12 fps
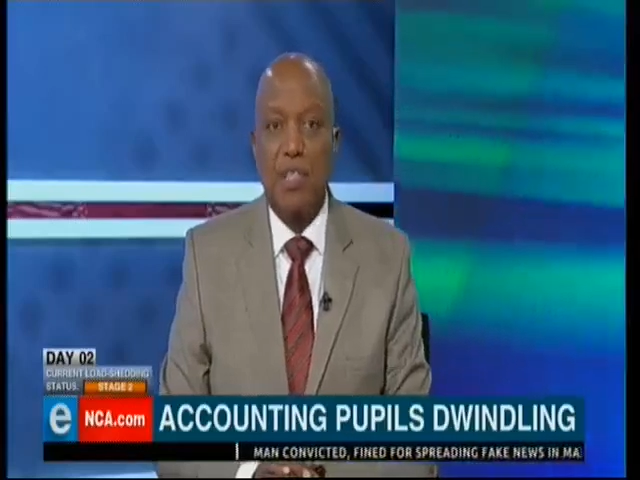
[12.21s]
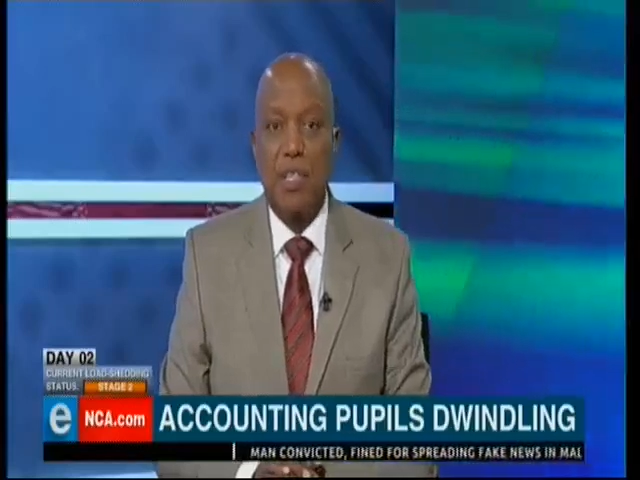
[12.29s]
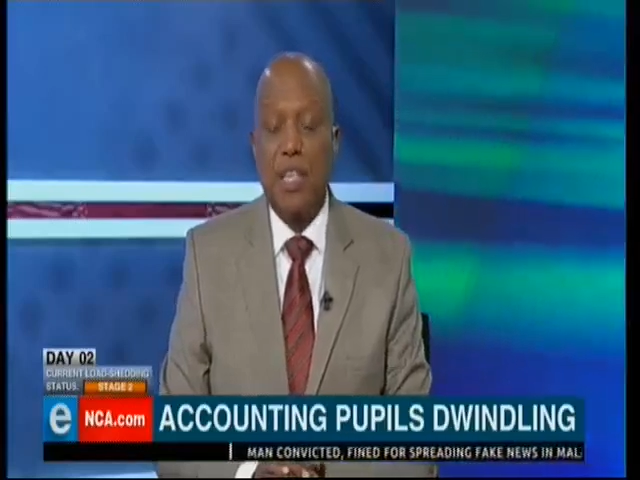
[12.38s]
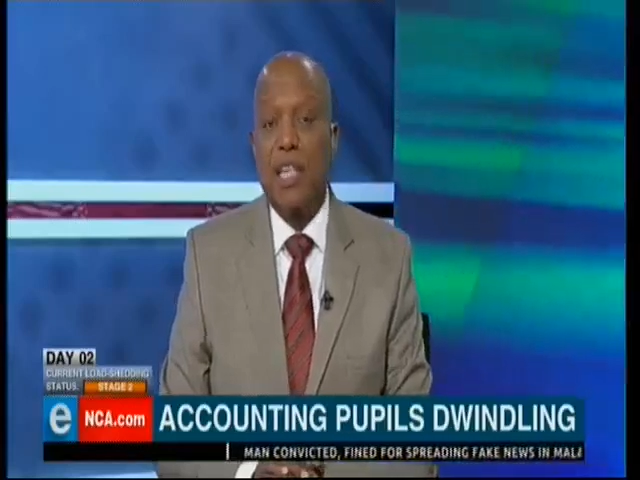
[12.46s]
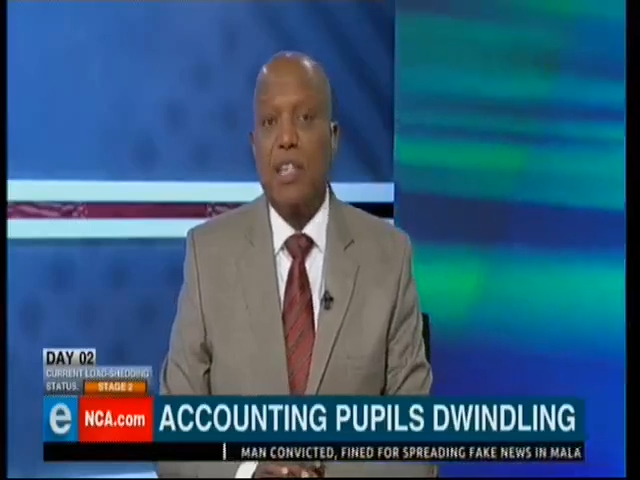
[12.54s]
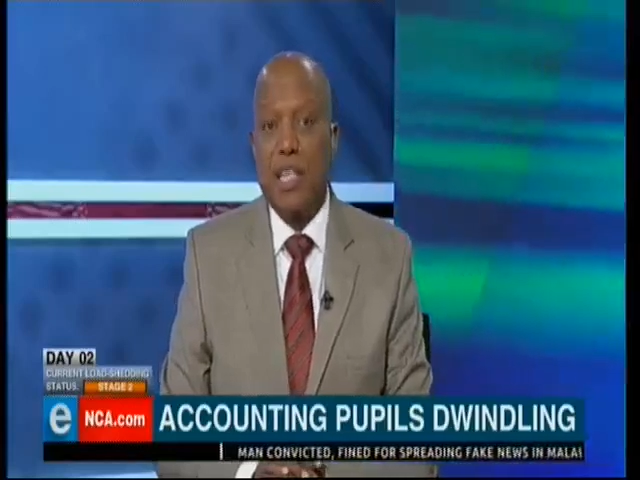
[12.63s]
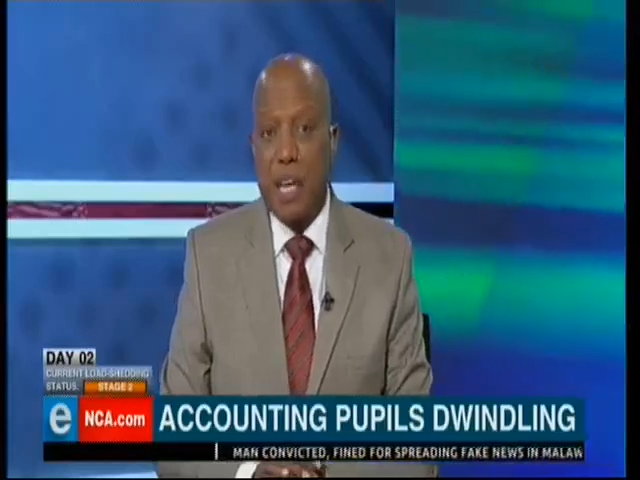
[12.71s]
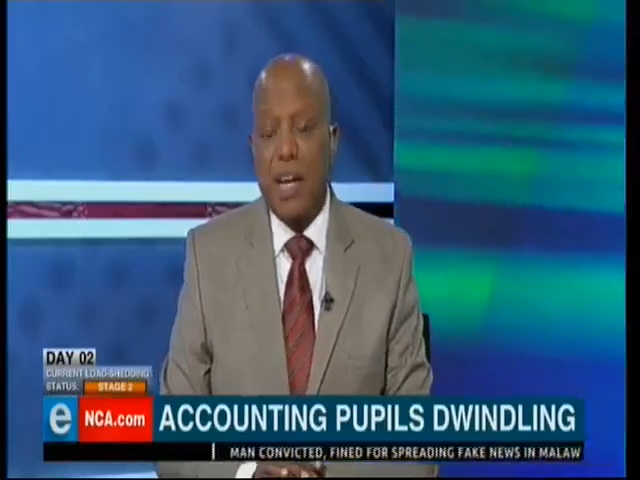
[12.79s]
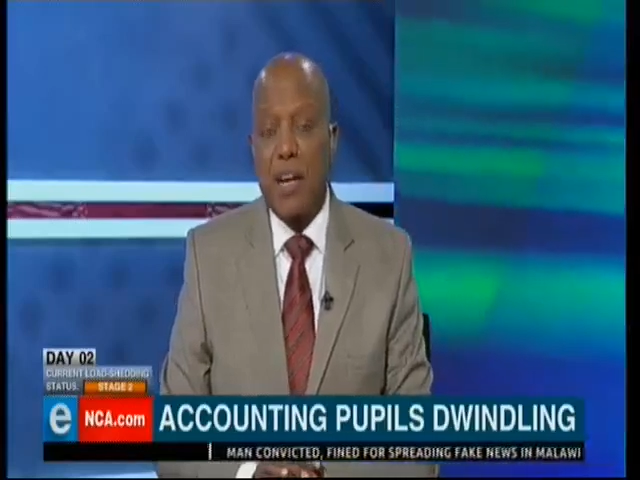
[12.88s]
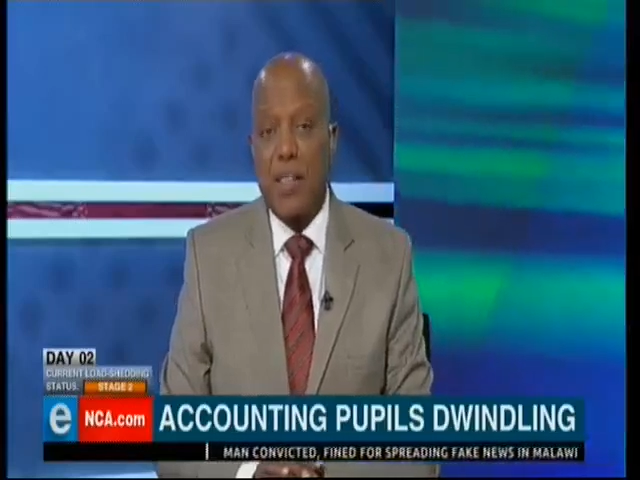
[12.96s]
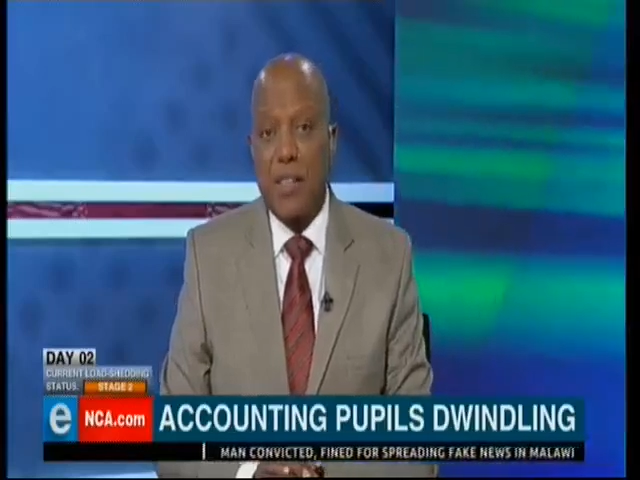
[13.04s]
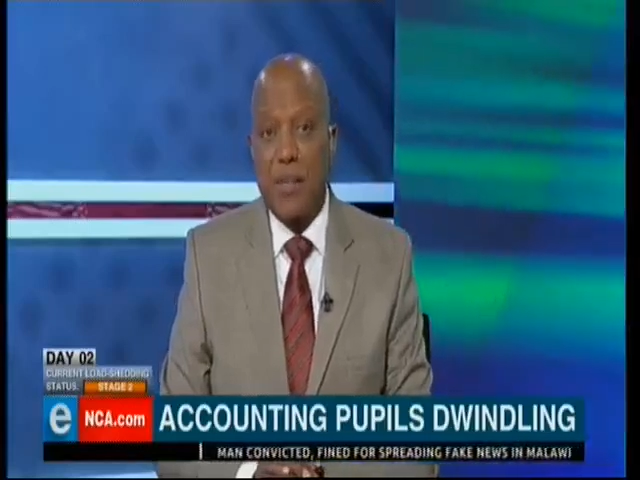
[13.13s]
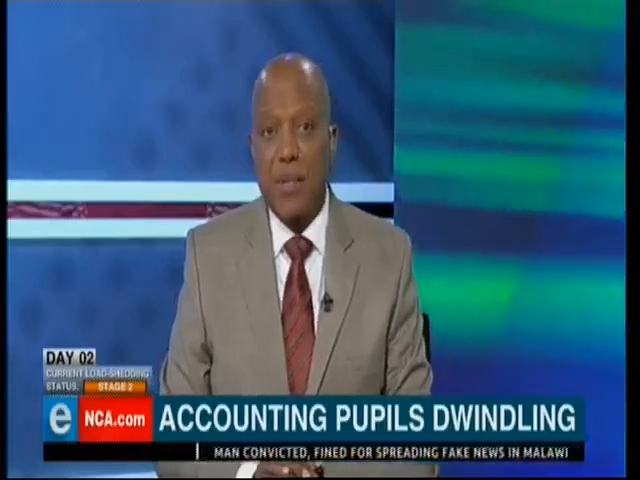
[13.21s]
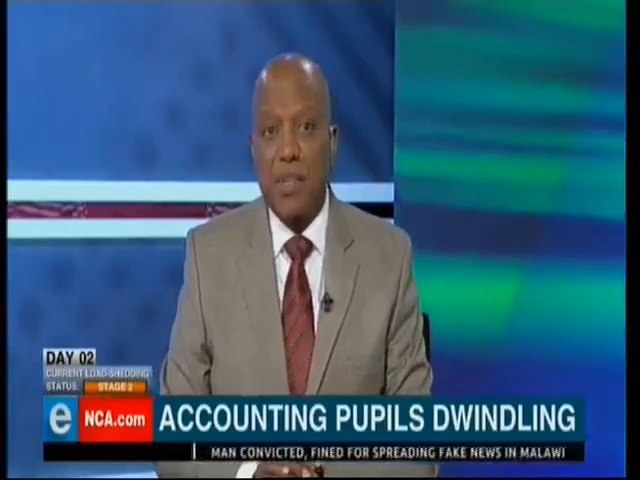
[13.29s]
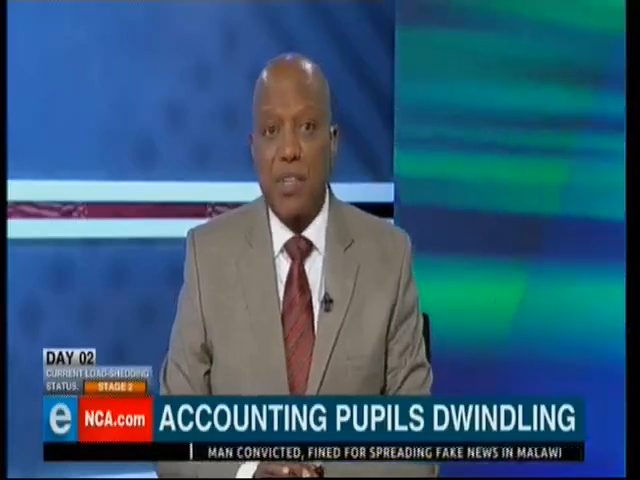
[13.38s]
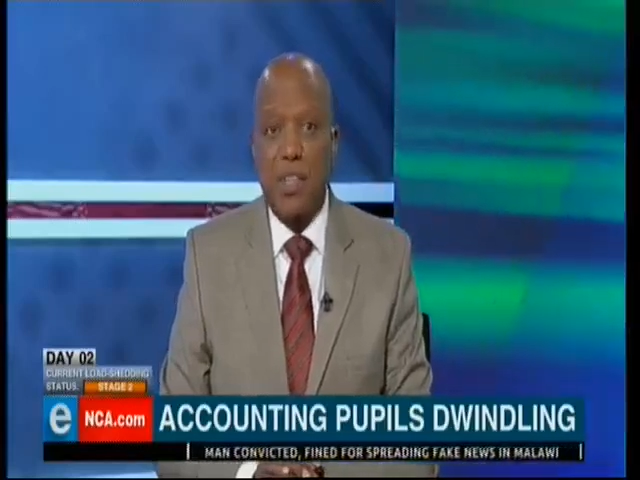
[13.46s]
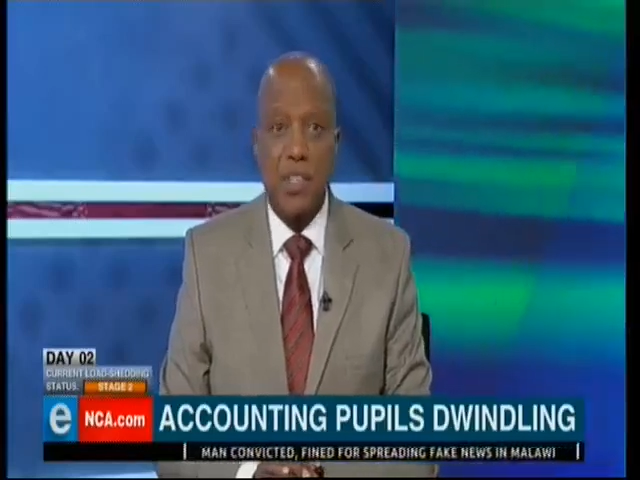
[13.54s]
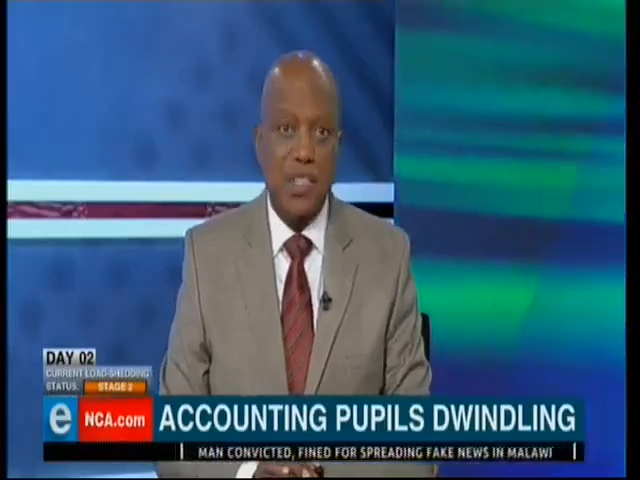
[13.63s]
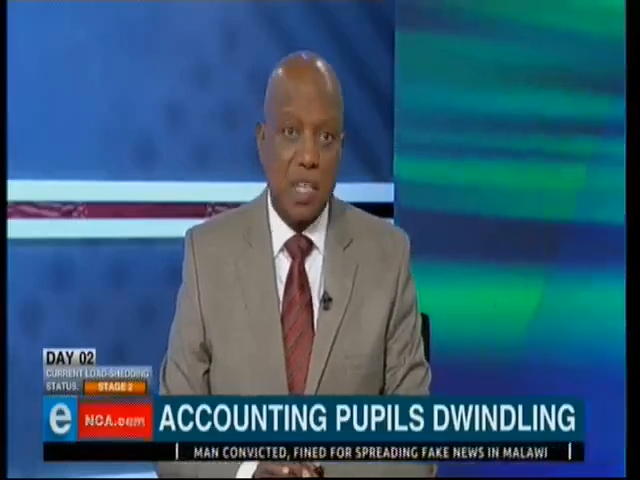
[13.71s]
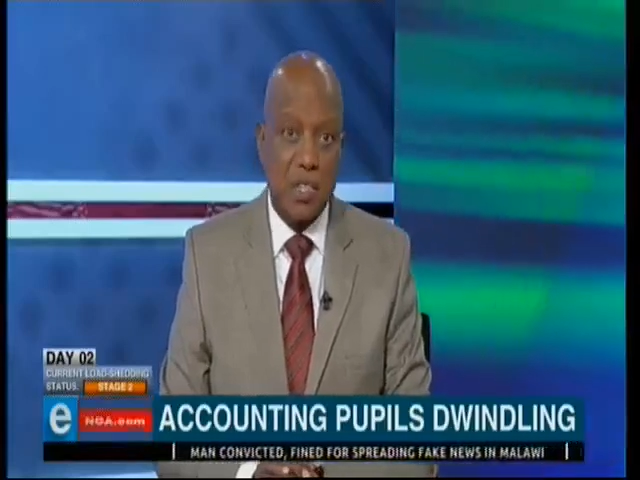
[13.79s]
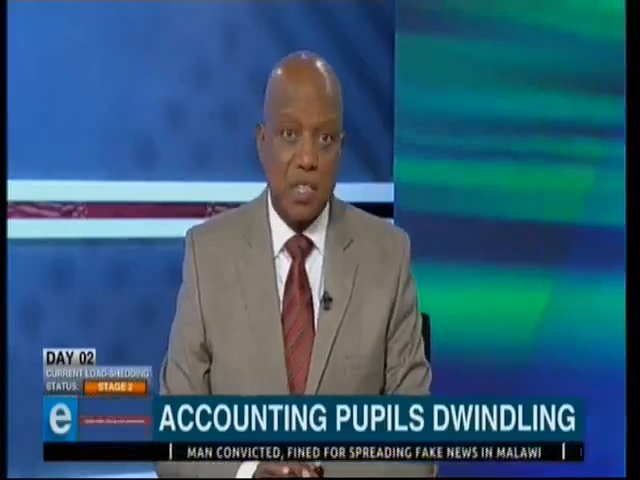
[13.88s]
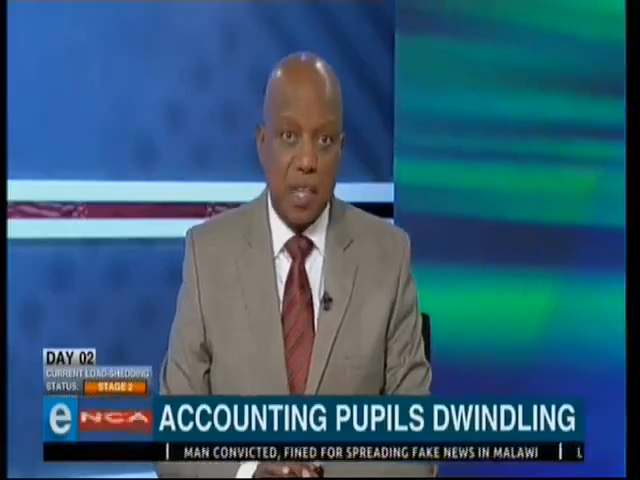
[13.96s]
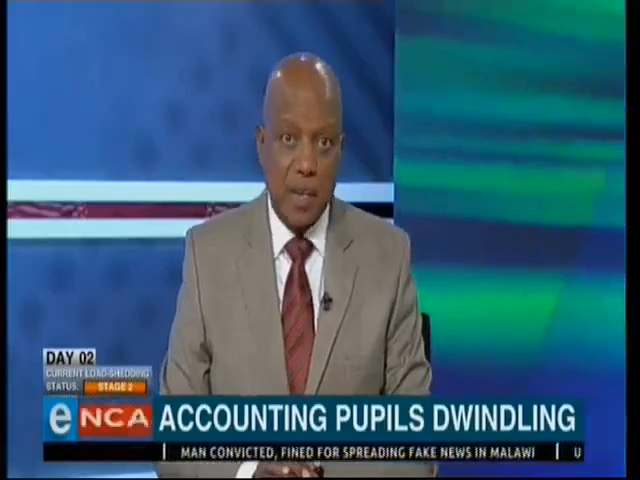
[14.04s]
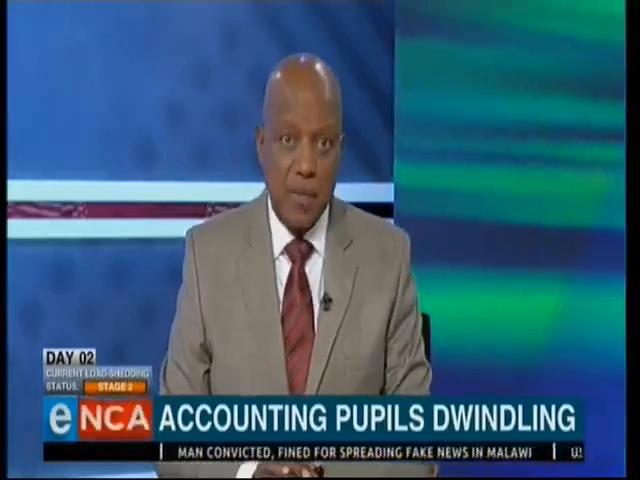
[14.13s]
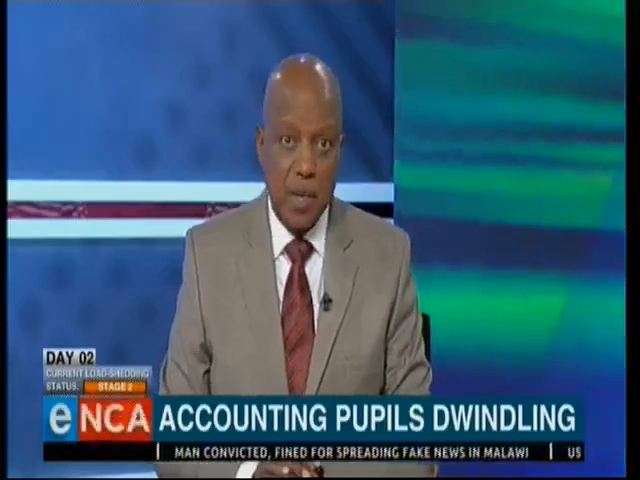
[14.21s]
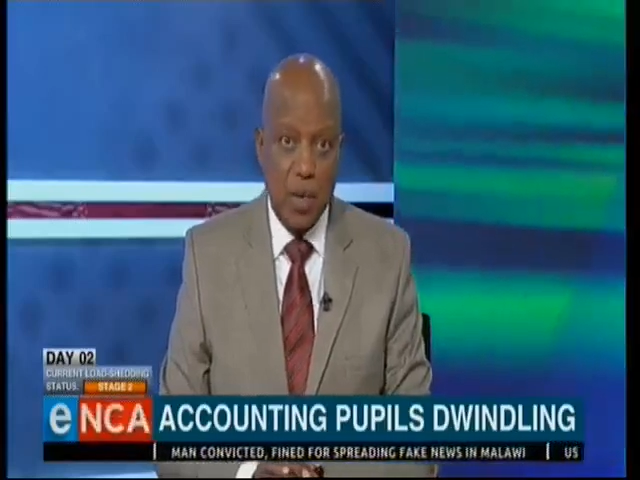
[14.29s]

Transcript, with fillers: the, the, day rather the matric results uh,